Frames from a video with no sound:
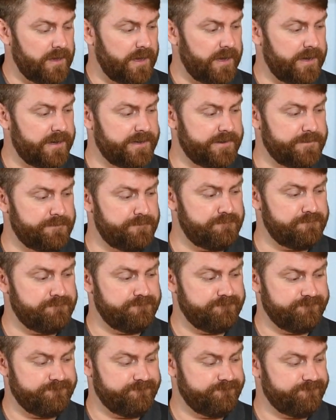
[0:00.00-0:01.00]

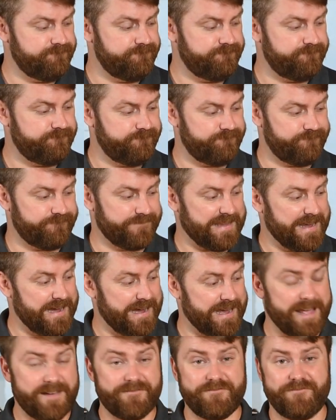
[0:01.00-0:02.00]

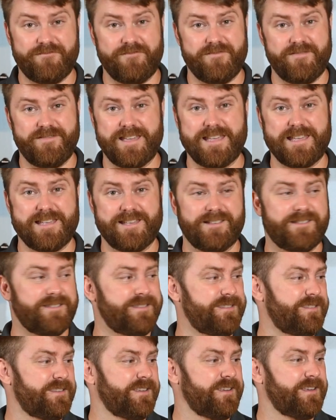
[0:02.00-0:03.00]
I have
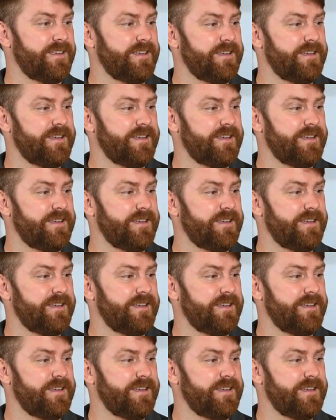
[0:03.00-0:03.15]
these.